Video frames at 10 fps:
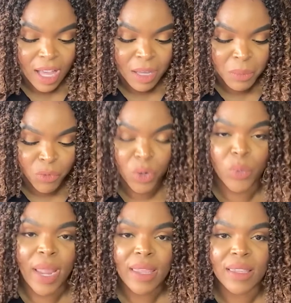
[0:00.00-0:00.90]
for
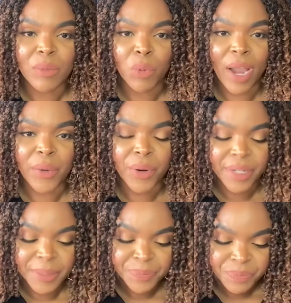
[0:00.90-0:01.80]
ranking and
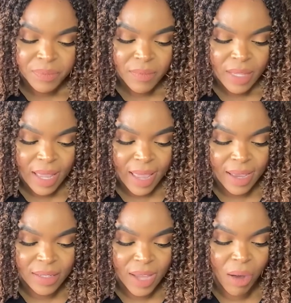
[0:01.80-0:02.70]
priority.
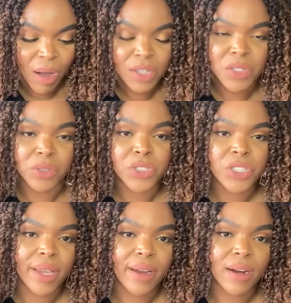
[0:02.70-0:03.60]
And I'll also
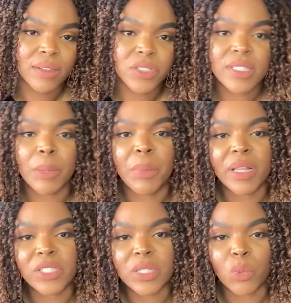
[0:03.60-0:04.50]
share just a
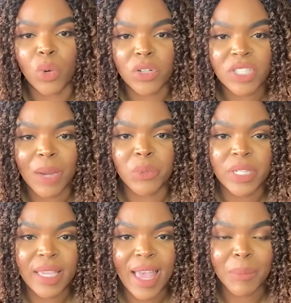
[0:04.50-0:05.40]
budget workshop
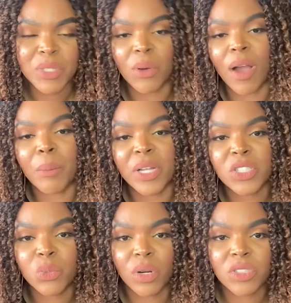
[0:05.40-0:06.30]
recap. So our
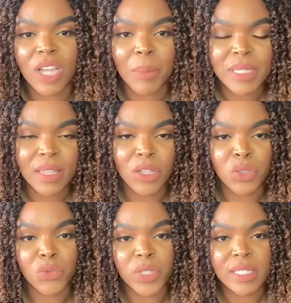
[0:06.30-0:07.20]
budget workshop is
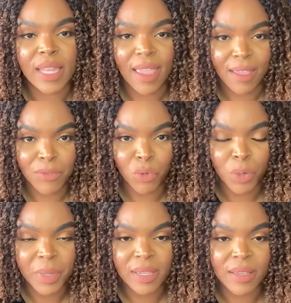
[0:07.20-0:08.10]
scheduled for today at
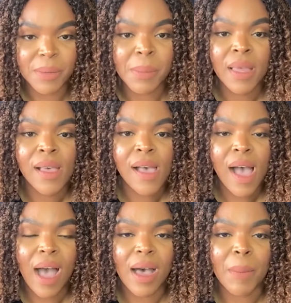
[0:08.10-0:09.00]
4 p.m.
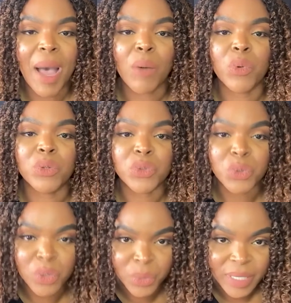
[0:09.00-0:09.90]
I will
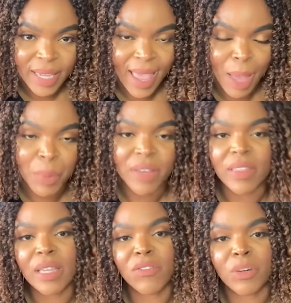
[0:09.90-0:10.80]
do a recap of
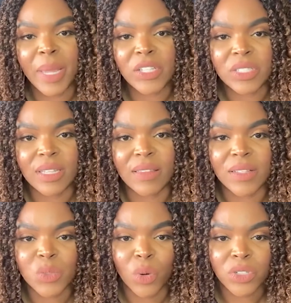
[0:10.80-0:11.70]
the information in
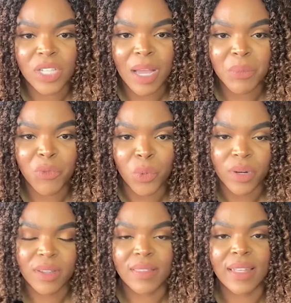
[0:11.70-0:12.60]
this workshop
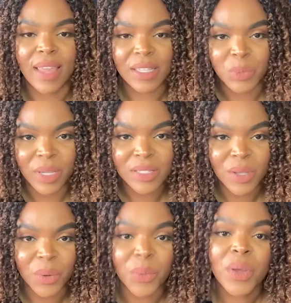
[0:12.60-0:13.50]
for the next week.
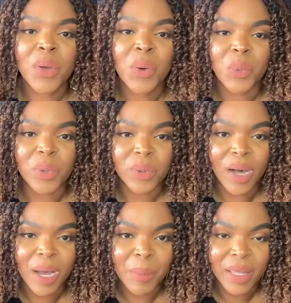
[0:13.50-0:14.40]
So we'll
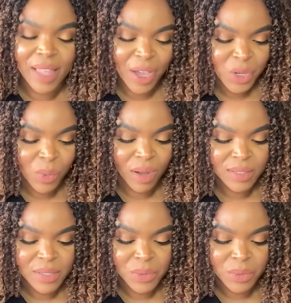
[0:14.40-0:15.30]
allow you all
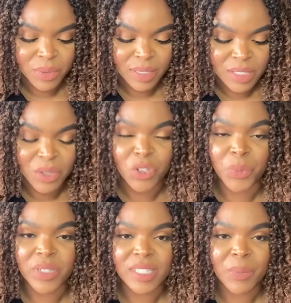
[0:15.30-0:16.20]
to continue to
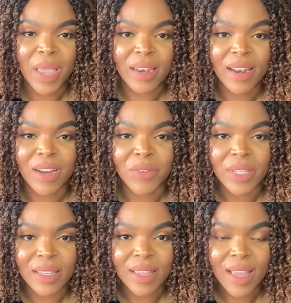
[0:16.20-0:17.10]
participate at every